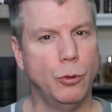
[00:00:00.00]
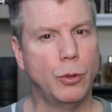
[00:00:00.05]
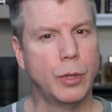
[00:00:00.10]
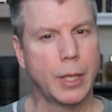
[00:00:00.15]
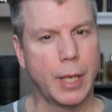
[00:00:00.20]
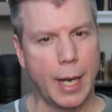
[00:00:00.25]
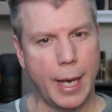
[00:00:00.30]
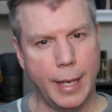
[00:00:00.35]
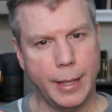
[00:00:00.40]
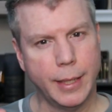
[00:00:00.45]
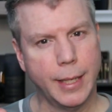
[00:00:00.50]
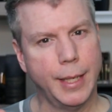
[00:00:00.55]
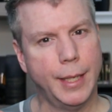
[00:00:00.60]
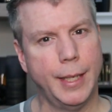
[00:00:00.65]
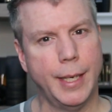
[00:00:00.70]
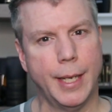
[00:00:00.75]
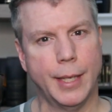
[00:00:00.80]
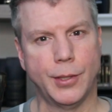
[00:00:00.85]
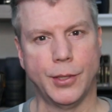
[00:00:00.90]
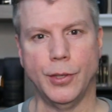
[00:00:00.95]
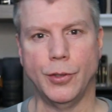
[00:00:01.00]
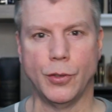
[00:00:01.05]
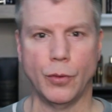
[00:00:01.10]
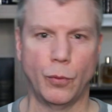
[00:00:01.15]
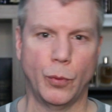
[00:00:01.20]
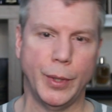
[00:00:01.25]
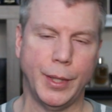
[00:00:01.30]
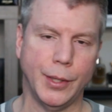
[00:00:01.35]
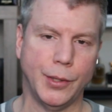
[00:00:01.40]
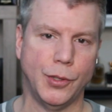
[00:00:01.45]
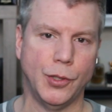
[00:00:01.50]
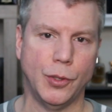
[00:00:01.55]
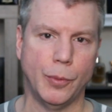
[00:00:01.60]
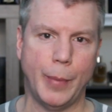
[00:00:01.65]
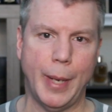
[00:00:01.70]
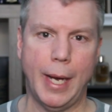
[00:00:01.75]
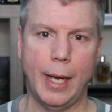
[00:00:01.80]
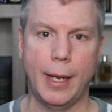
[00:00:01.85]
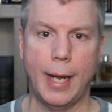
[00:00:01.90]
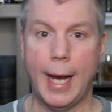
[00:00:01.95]
you kind of get an essence of what this is
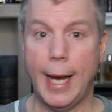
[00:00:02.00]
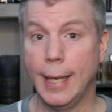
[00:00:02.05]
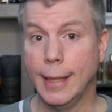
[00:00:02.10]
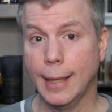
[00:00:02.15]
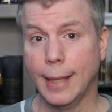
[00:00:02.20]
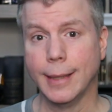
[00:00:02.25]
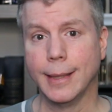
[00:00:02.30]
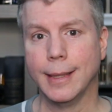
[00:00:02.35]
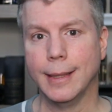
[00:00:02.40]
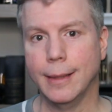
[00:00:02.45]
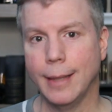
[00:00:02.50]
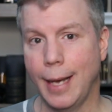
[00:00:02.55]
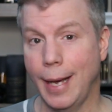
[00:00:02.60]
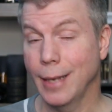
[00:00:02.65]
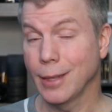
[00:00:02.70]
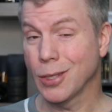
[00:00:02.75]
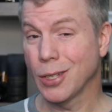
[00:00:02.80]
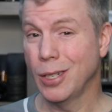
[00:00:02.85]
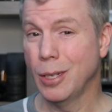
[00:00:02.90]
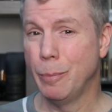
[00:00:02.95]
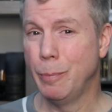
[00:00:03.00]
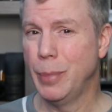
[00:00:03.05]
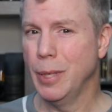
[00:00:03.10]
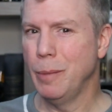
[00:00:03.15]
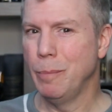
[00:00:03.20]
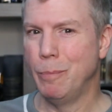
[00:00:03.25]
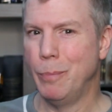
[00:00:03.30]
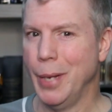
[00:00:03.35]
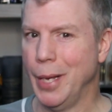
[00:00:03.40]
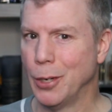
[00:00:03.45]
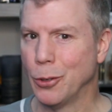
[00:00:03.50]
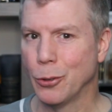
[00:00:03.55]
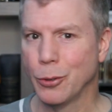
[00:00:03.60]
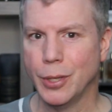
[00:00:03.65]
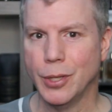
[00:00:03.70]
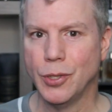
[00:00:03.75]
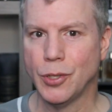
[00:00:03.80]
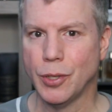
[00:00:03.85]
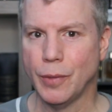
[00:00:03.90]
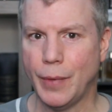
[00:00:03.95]
about. I like it actually a bit better
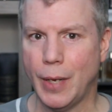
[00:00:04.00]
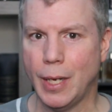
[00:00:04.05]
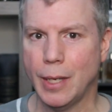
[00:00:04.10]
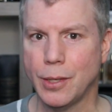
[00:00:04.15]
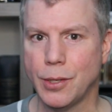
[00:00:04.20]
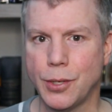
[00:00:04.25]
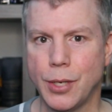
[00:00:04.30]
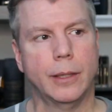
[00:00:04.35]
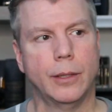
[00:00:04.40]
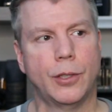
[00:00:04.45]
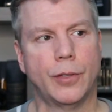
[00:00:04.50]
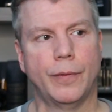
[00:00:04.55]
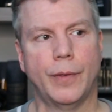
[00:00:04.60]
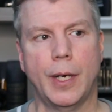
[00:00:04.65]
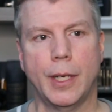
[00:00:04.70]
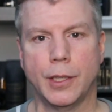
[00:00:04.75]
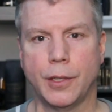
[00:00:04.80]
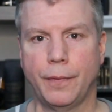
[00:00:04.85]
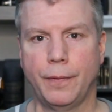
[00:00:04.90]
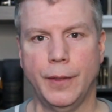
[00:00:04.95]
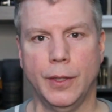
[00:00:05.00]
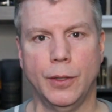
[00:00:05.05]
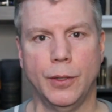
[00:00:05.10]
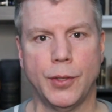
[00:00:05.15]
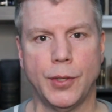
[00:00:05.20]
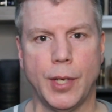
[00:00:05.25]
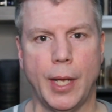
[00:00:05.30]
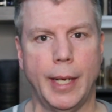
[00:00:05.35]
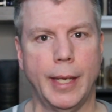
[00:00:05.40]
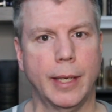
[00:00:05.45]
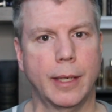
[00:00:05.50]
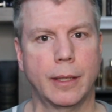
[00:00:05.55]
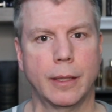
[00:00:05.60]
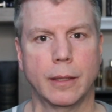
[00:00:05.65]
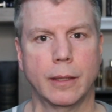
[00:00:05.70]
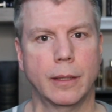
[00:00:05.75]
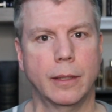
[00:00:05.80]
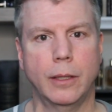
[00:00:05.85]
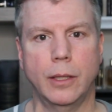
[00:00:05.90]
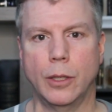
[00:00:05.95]
than Sauvage. Sauvage feels like,
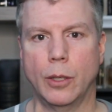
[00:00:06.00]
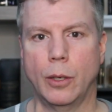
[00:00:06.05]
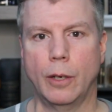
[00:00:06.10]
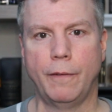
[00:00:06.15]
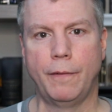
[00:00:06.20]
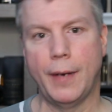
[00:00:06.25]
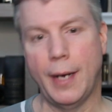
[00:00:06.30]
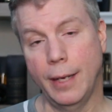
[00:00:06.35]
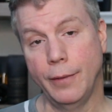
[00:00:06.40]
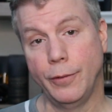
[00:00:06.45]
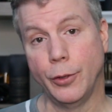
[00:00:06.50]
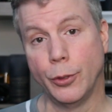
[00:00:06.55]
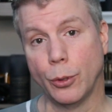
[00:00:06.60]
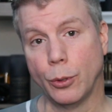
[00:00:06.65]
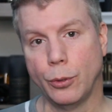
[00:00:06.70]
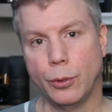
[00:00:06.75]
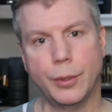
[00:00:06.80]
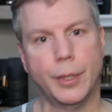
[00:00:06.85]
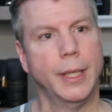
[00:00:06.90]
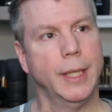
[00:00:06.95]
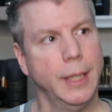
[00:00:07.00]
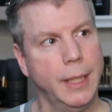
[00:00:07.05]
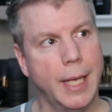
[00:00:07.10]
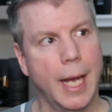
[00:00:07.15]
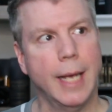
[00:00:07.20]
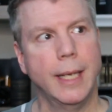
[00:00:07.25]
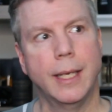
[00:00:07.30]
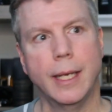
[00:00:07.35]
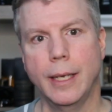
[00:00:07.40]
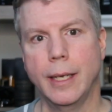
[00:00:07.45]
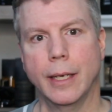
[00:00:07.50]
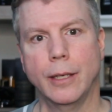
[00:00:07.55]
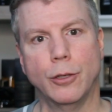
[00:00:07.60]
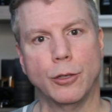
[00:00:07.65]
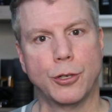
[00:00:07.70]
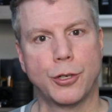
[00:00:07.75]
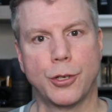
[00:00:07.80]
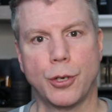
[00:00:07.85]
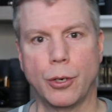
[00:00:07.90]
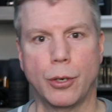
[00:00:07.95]
you know, a five-year-old yanking at your
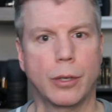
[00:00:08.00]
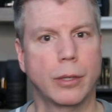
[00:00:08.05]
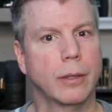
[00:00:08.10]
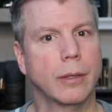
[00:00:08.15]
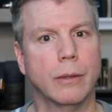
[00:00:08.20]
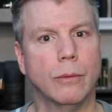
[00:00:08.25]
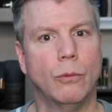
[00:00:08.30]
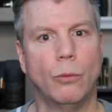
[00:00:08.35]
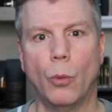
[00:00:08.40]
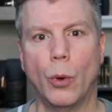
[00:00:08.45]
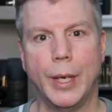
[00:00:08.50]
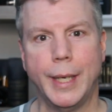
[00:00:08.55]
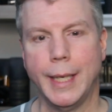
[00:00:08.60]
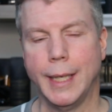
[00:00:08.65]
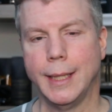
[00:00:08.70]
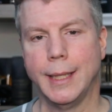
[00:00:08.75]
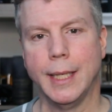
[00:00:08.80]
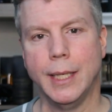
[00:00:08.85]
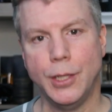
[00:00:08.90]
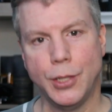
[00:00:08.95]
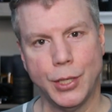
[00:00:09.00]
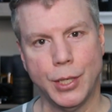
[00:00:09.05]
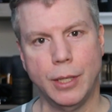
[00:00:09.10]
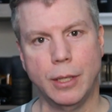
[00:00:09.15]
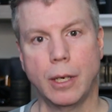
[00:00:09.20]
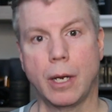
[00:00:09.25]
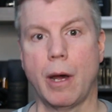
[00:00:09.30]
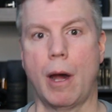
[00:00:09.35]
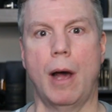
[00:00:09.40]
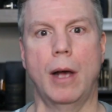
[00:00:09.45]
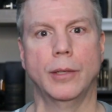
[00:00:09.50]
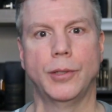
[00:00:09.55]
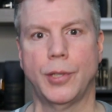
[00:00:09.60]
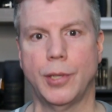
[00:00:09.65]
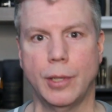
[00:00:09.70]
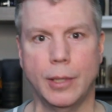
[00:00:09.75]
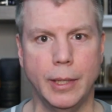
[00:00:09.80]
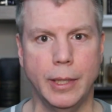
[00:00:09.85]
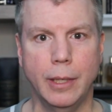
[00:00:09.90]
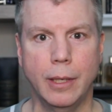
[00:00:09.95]
shirt wanting attention
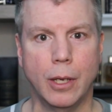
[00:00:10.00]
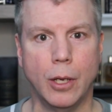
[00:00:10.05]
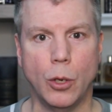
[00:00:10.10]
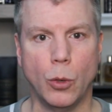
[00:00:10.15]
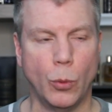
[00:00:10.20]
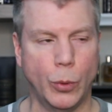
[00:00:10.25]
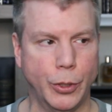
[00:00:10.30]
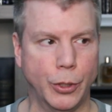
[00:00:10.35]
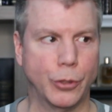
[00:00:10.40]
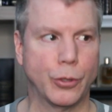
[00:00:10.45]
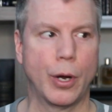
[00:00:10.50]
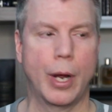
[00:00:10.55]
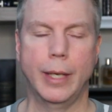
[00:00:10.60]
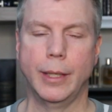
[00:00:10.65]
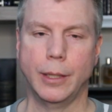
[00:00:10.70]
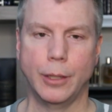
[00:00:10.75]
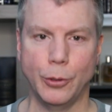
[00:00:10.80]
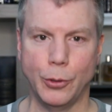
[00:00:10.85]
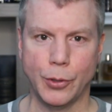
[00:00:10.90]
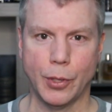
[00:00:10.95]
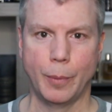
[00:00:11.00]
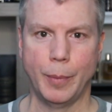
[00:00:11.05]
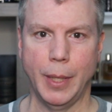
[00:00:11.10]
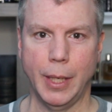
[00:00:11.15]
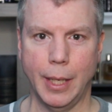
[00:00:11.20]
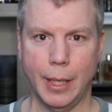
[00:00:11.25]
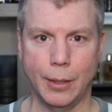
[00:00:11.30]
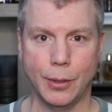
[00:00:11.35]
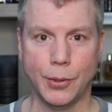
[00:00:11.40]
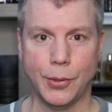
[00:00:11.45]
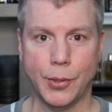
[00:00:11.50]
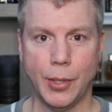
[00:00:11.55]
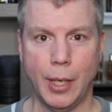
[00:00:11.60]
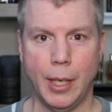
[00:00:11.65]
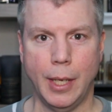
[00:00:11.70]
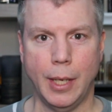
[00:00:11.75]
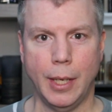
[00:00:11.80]
constantly when you're trying to do something else.